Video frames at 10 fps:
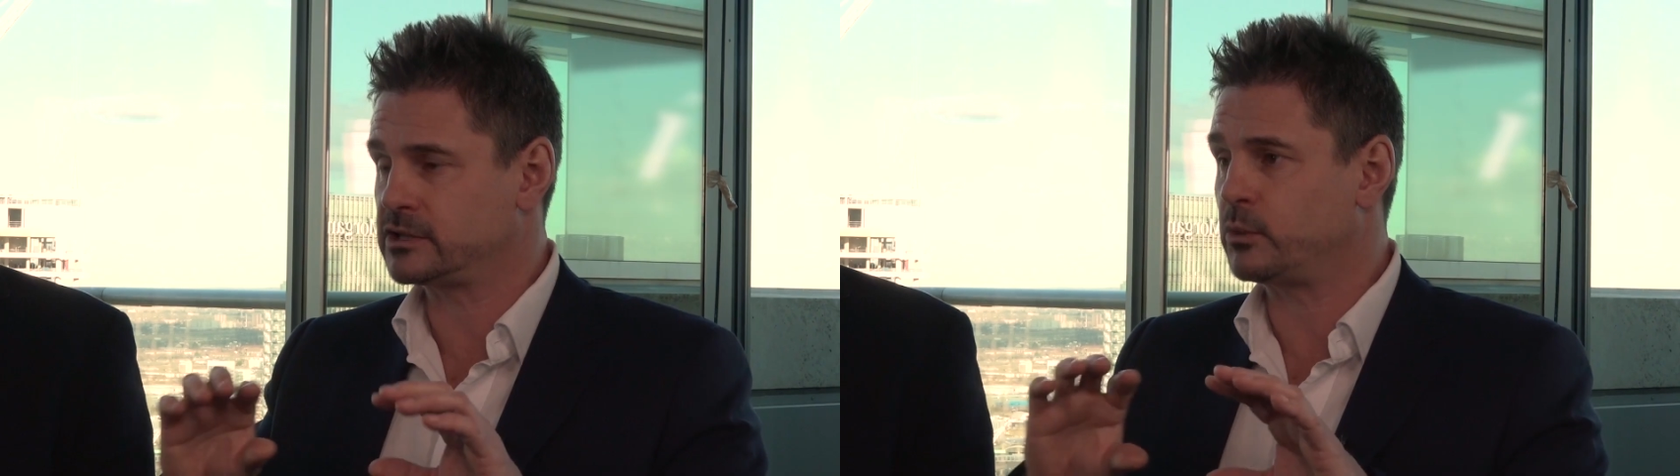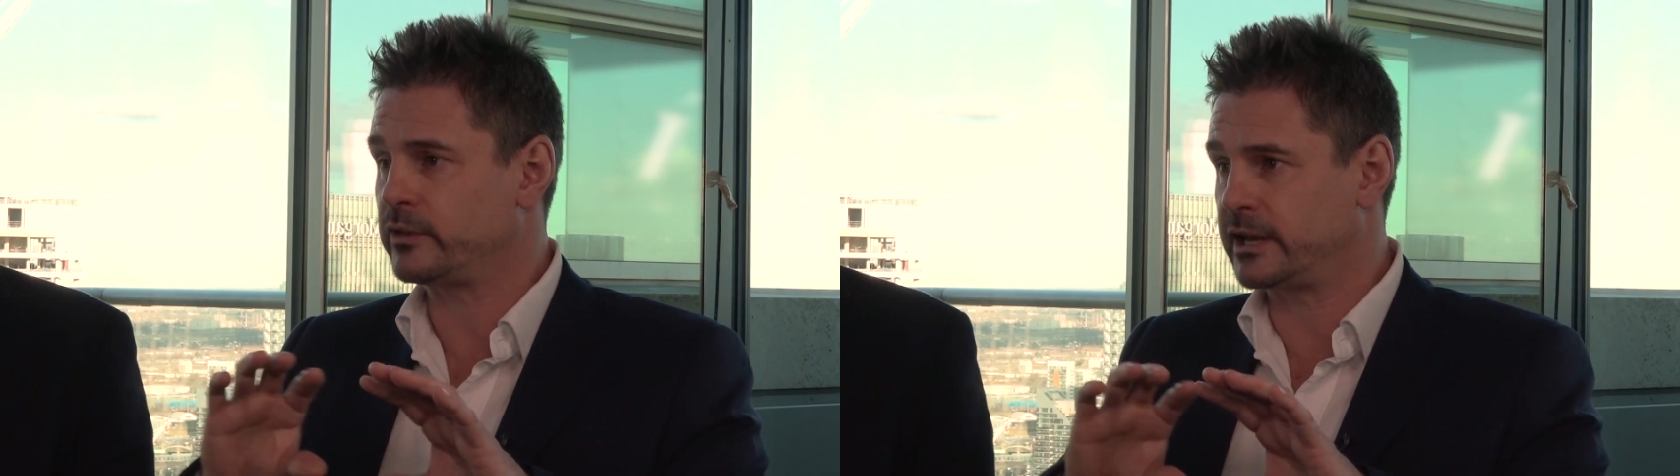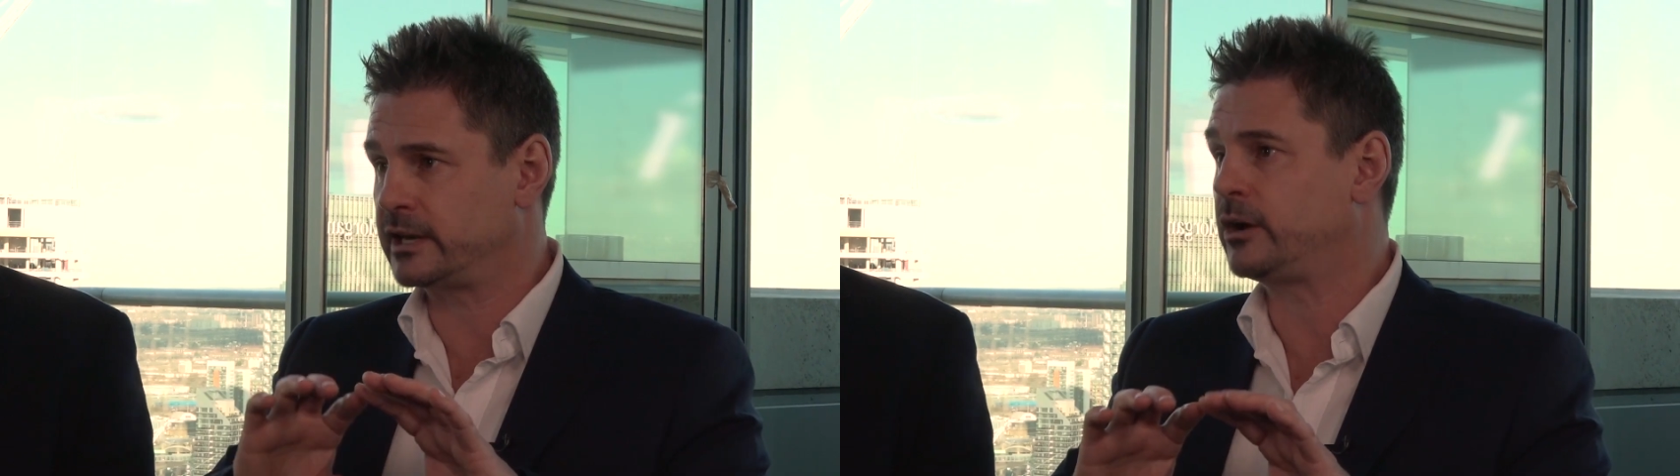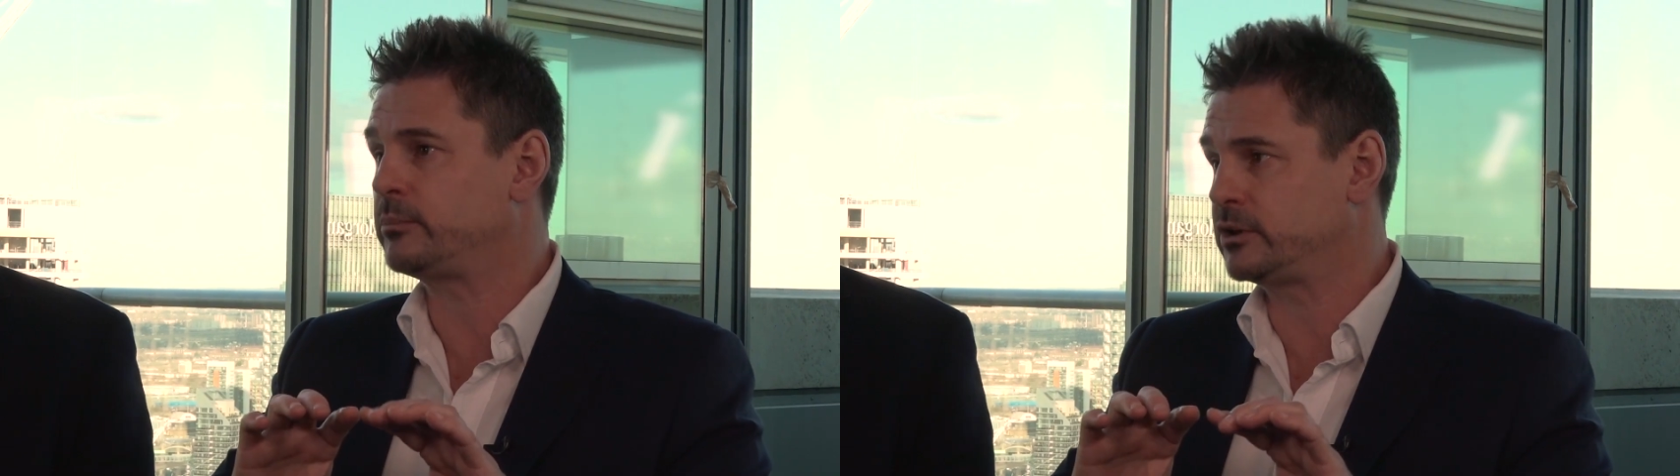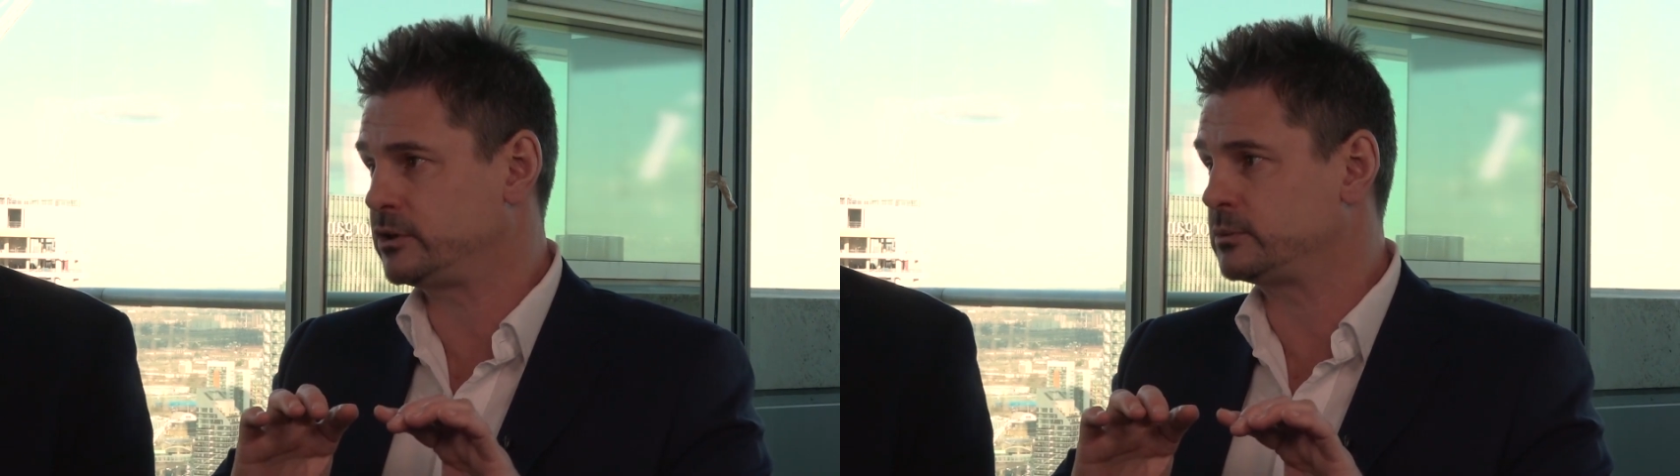so what they can
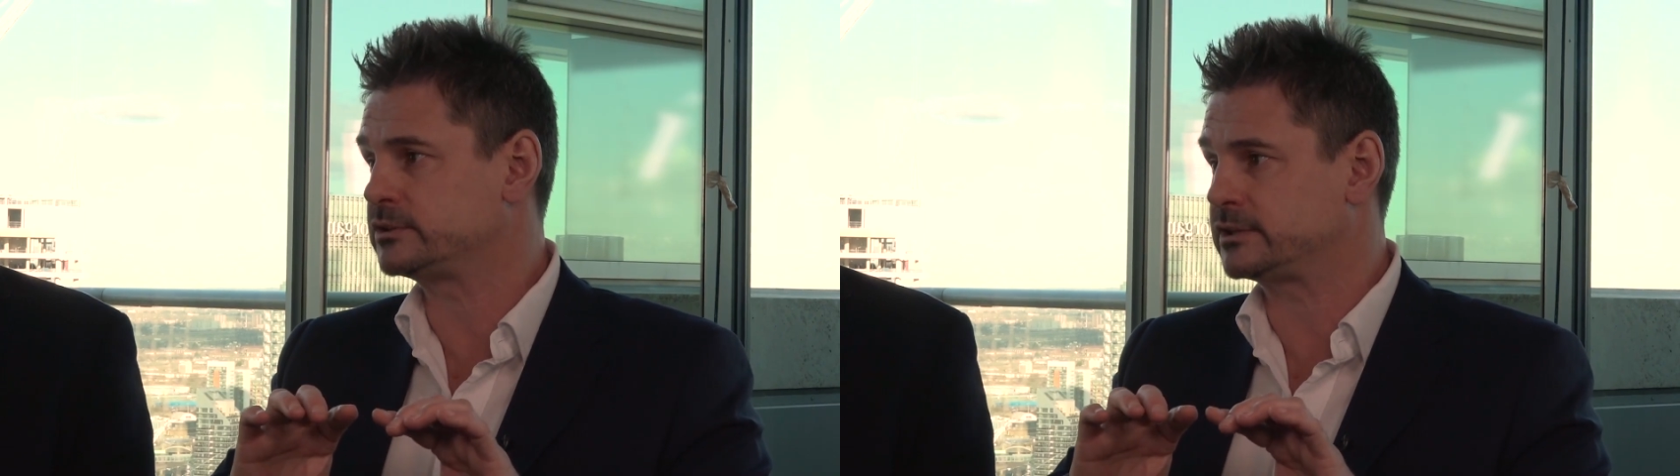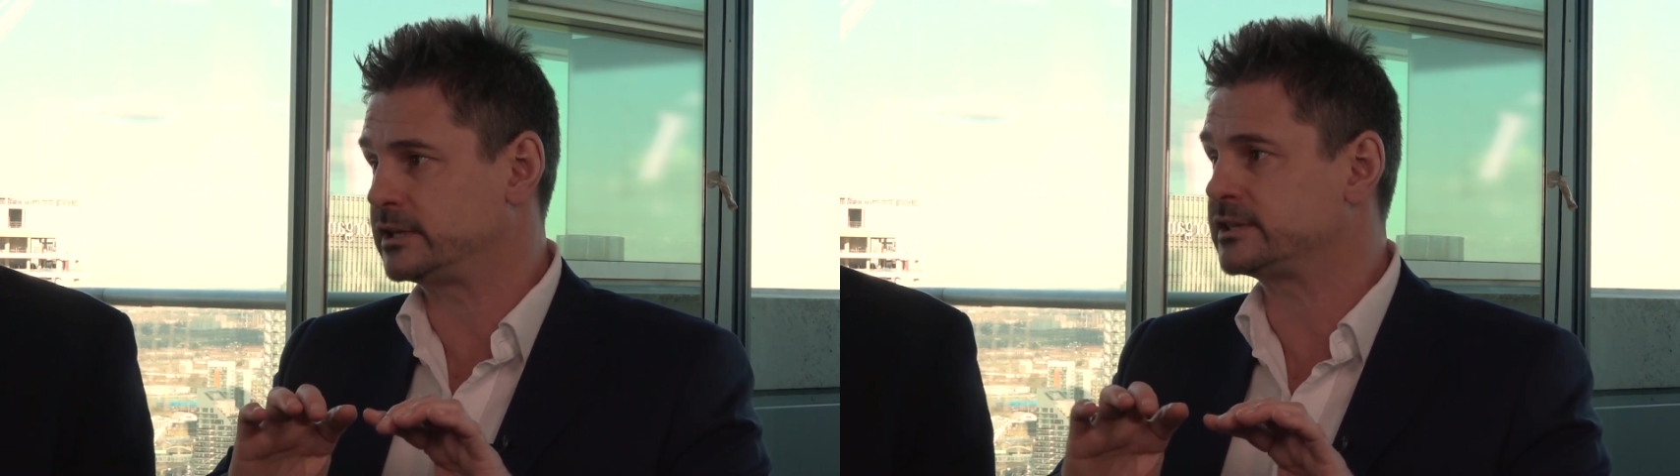help you do is